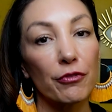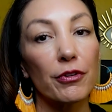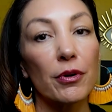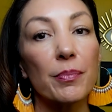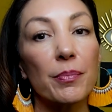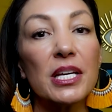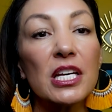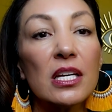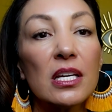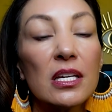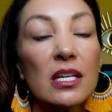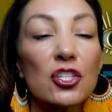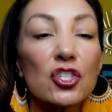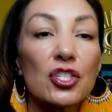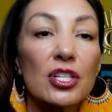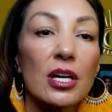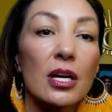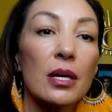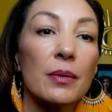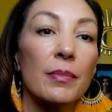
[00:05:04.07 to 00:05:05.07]
for me, each
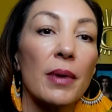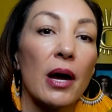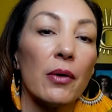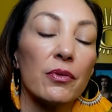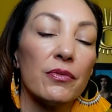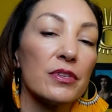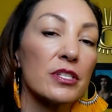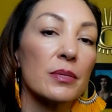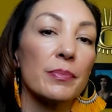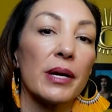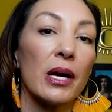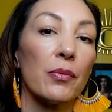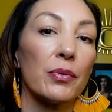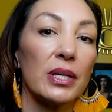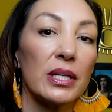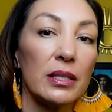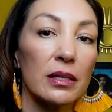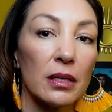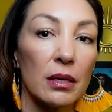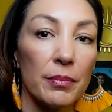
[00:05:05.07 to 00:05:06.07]
time I would visit my
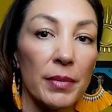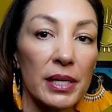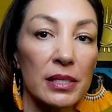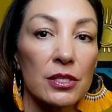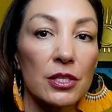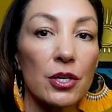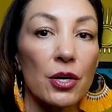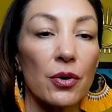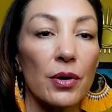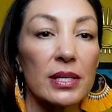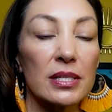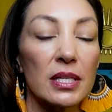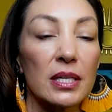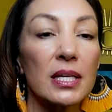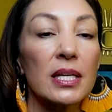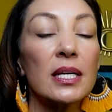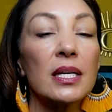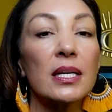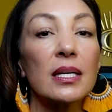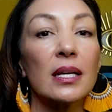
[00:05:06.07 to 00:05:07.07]
abuelita in Mexico as a
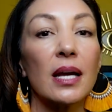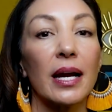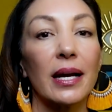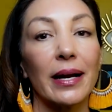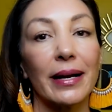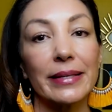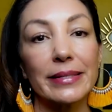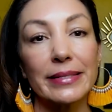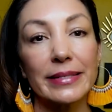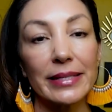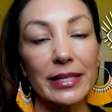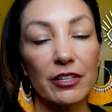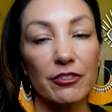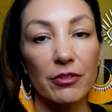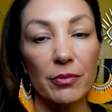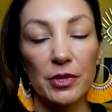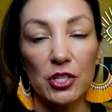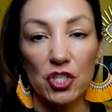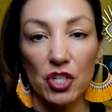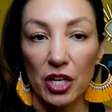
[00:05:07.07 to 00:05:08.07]
kid, I got sick
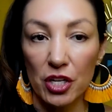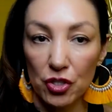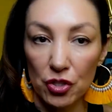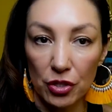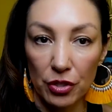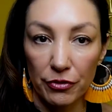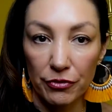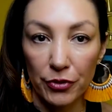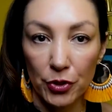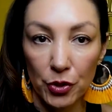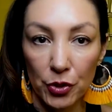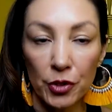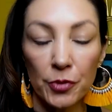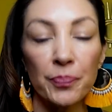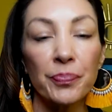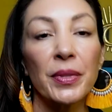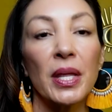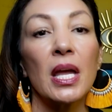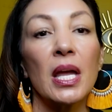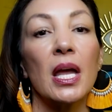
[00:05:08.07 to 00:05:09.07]
from the change in the food.
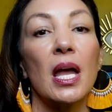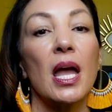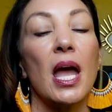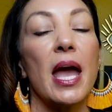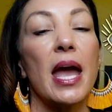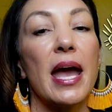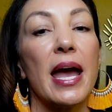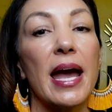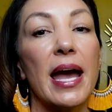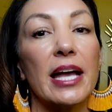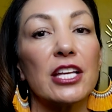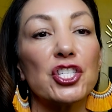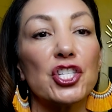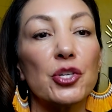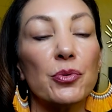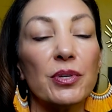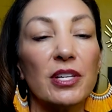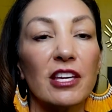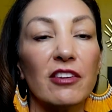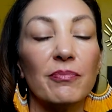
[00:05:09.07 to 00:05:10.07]
And she
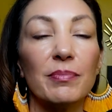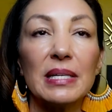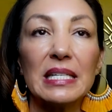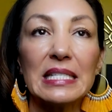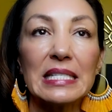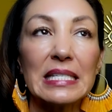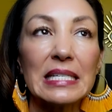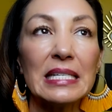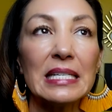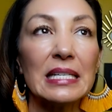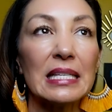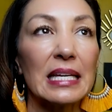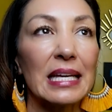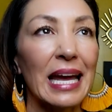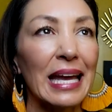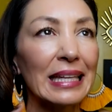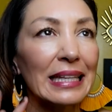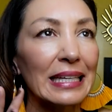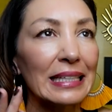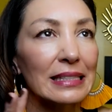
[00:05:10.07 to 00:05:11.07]
would give me tea that
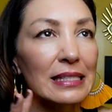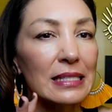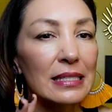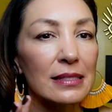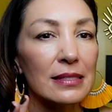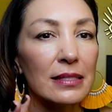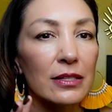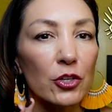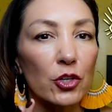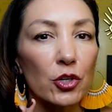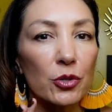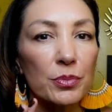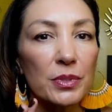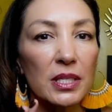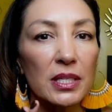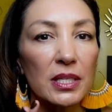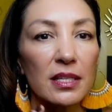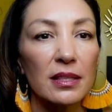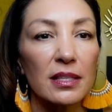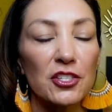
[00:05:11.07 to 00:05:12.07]
had like sticks and herbs
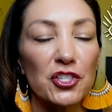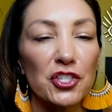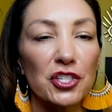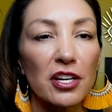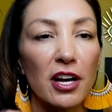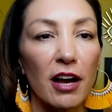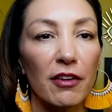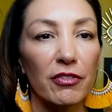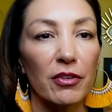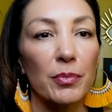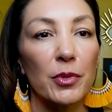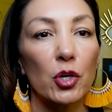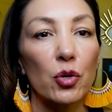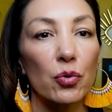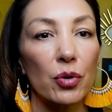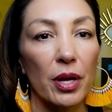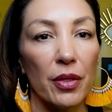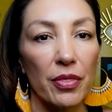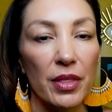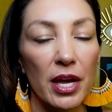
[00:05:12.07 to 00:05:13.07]
in it that she got from the
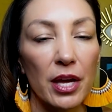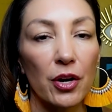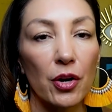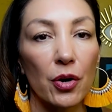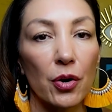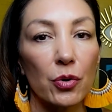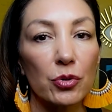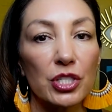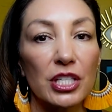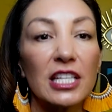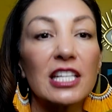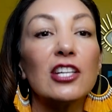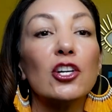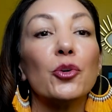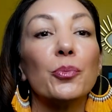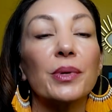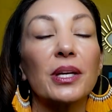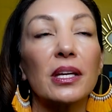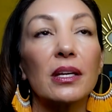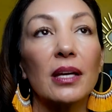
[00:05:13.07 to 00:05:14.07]
curandero to heal
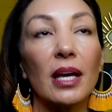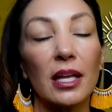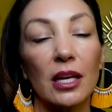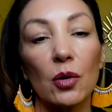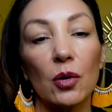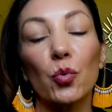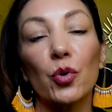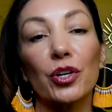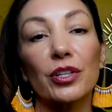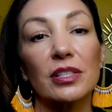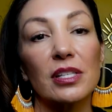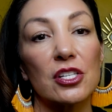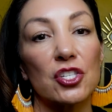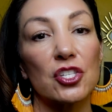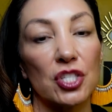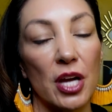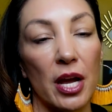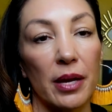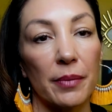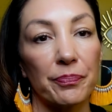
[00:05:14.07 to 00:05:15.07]
me. And it worked each
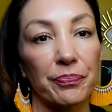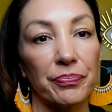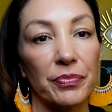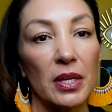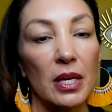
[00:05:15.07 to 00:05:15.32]
time.